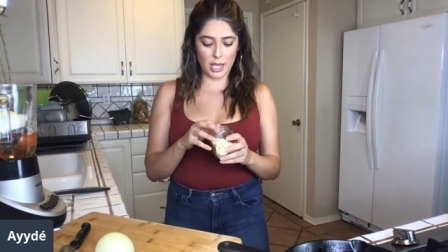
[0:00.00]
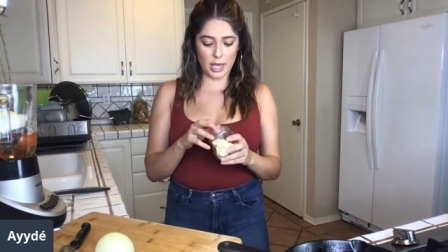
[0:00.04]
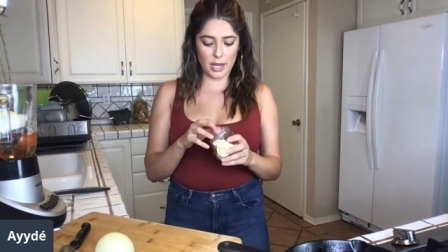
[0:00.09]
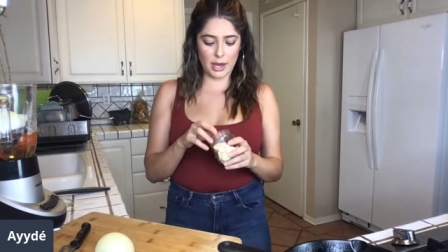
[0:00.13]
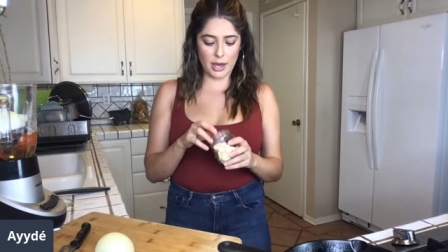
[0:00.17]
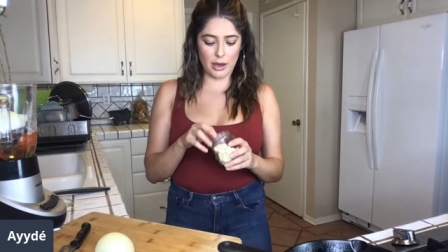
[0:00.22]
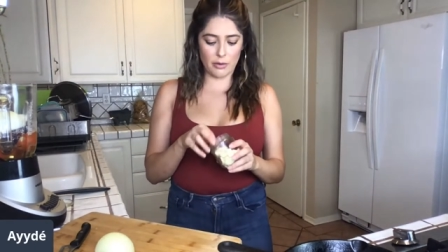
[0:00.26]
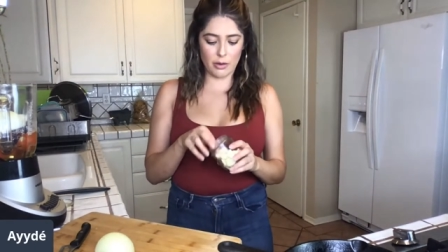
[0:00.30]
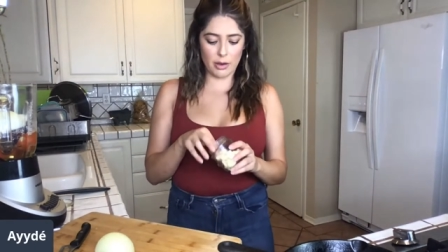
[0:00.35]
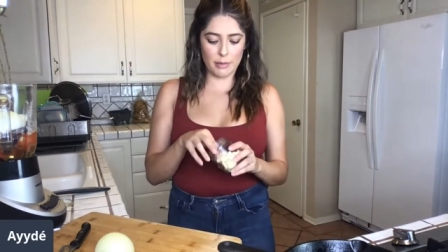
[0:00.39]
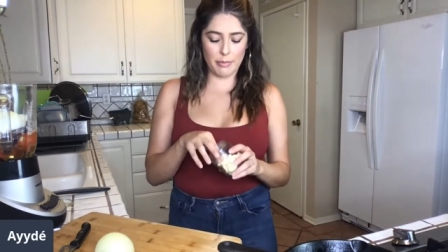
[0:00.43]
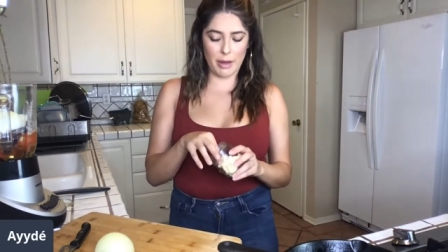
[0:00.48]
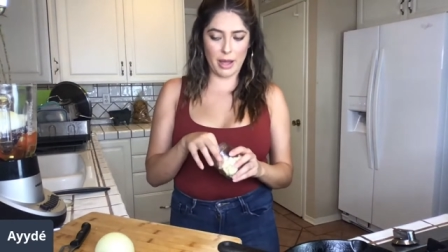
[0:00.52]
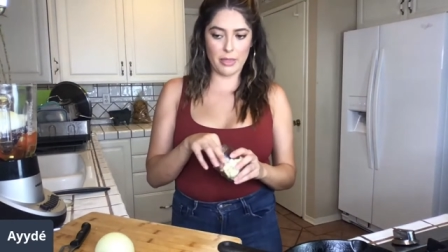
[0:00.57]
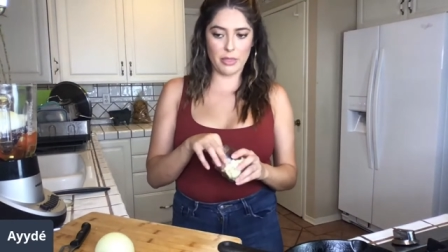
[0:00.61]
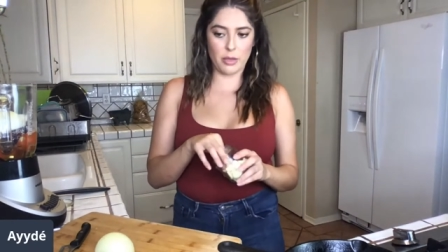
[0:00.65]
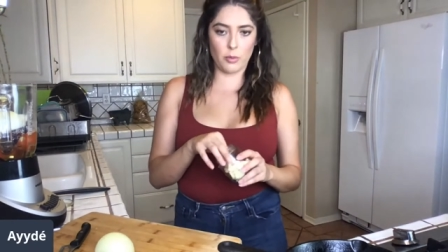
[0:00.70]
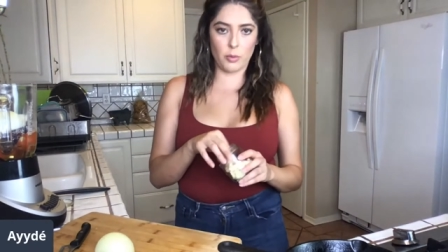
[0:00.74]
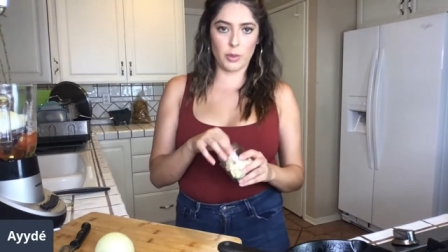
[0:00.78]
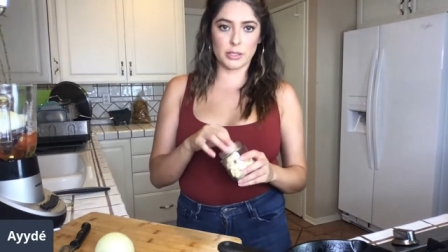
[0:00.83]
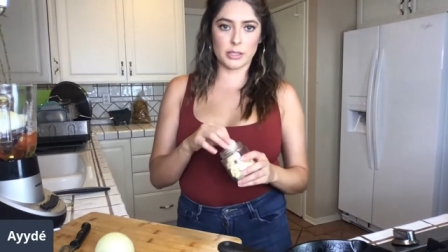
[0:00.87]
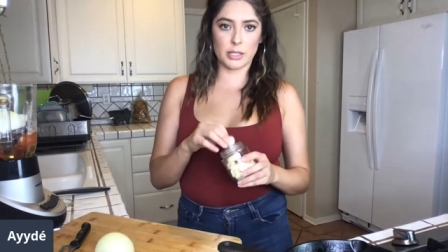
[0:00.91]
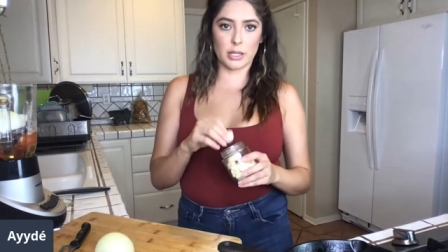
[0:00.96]
and now I buy
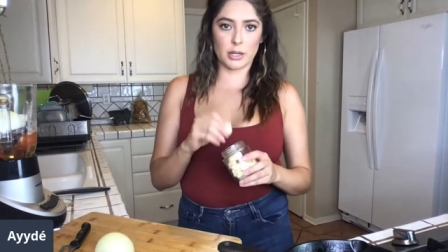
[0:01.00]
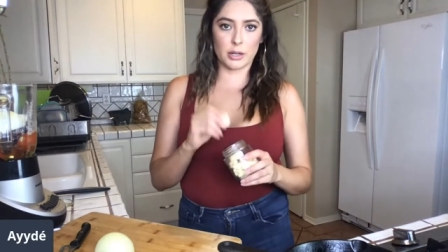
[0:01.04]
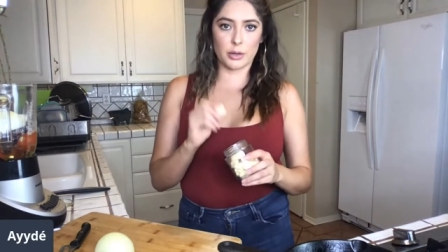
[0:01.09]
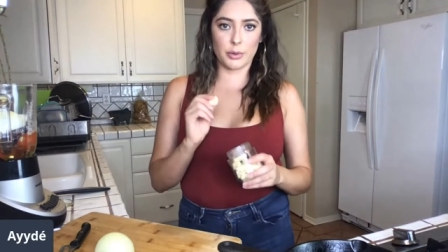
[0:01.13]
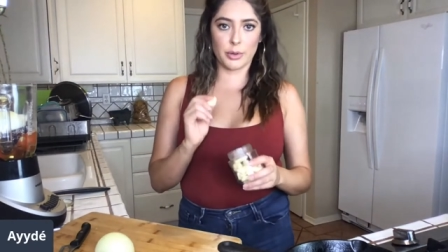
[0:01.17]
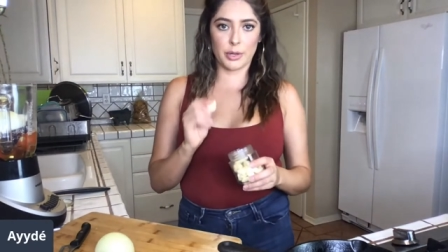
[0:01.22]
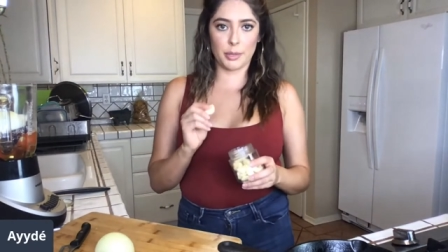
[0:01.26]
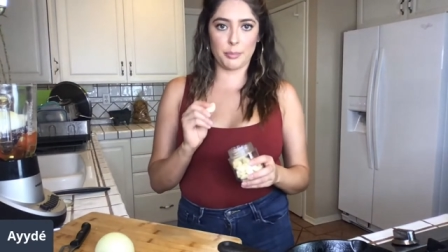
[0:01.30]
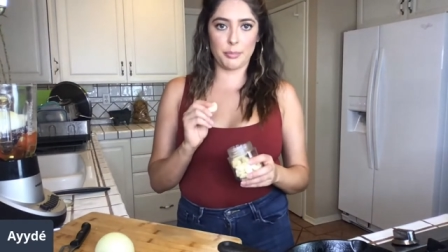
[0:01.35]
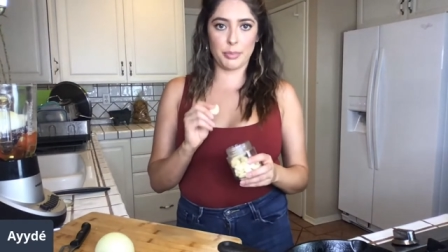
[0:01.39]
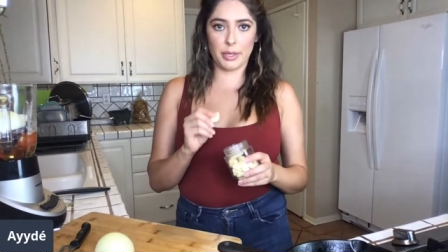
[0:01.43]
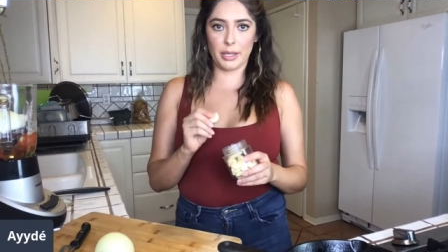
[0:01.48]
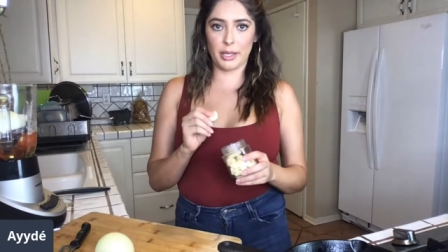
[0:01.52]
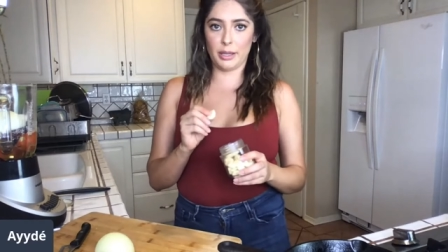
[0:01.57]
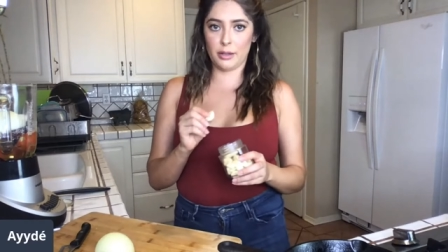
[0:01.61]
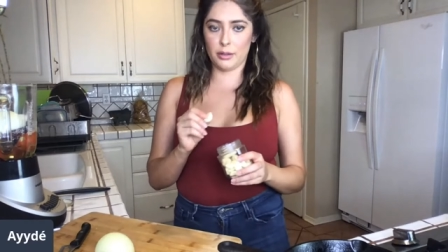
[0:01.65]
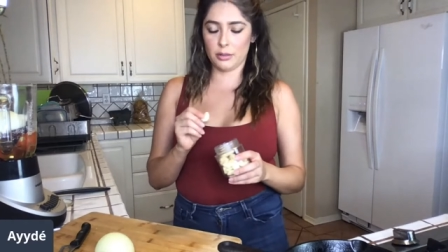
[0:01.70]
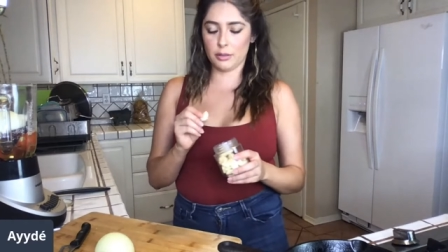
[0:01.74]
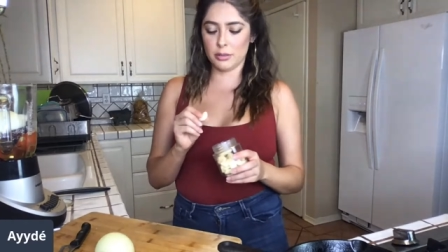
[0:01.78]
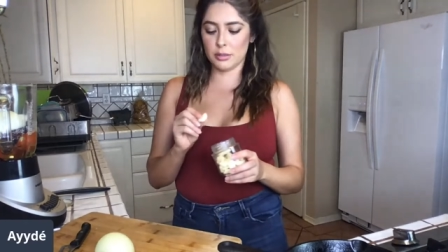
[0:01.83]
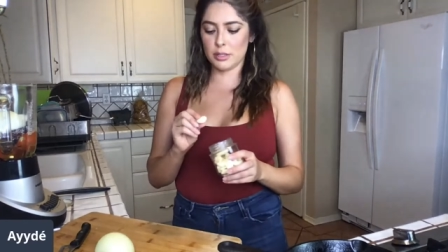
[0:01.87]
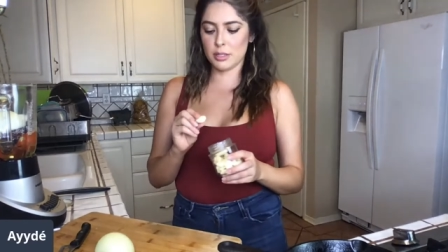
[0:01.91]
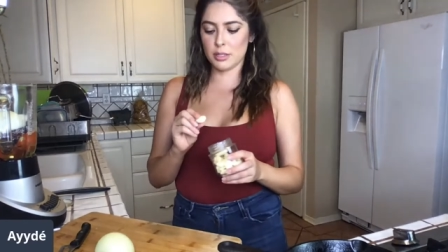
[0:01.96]
the ones that are already
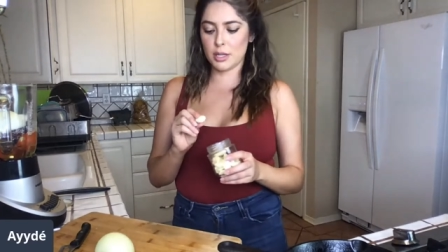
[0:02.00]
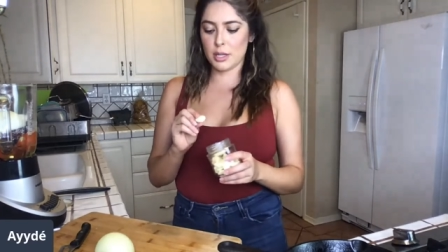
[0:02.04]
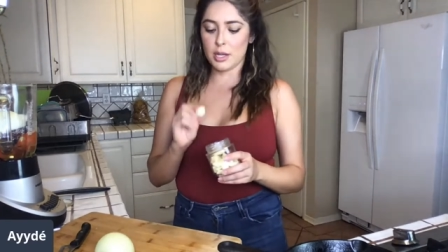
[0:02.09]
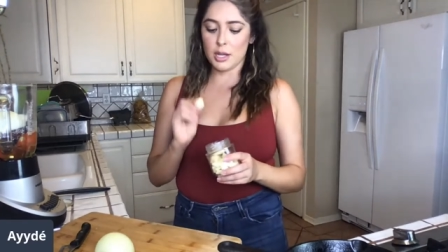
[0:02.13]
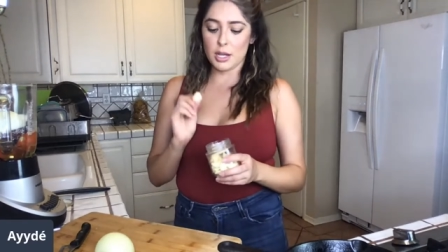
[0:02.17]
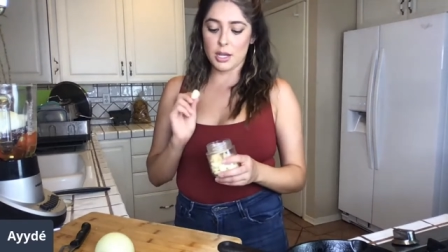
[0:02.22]
peeled,